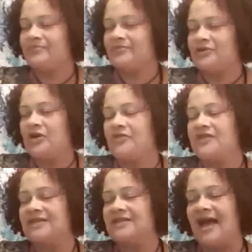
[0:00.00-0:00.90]
You know,
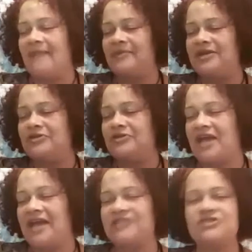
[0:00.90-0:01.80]
things happen and you
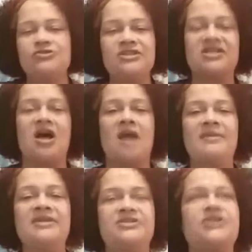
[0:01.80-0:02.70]
change and you just
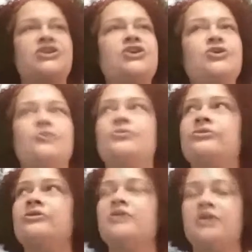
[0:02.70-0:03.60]
come into you.